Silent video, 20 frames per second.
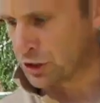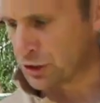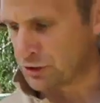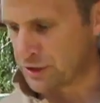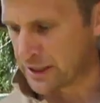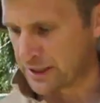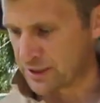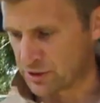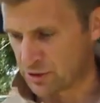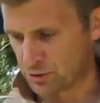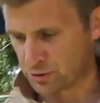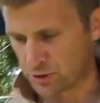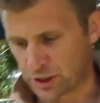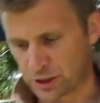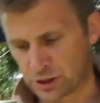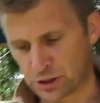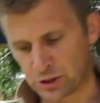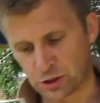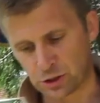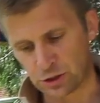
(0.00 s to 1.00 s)
utensils. I
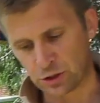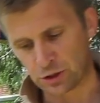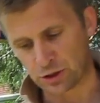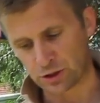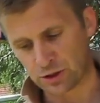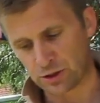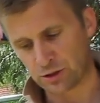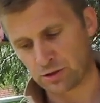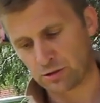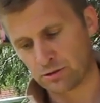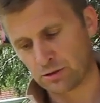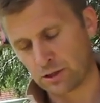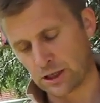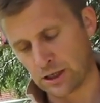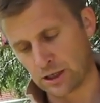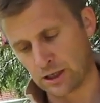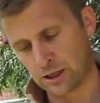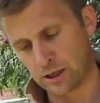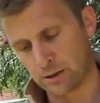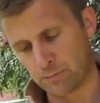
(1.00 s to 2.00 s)
can cook
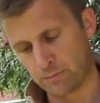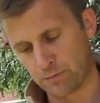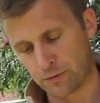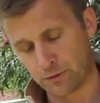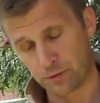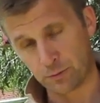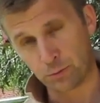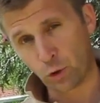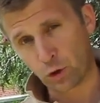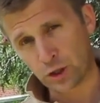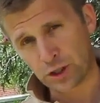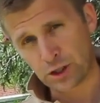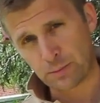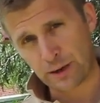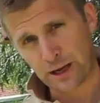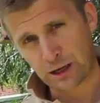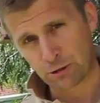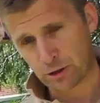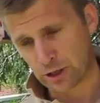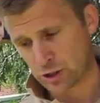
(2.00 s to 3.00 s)
for boiling the
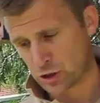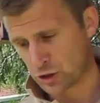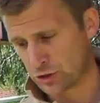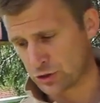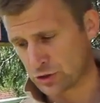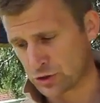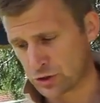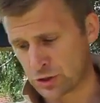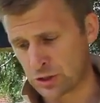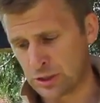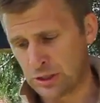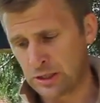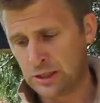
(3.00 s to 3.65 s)
bag rations,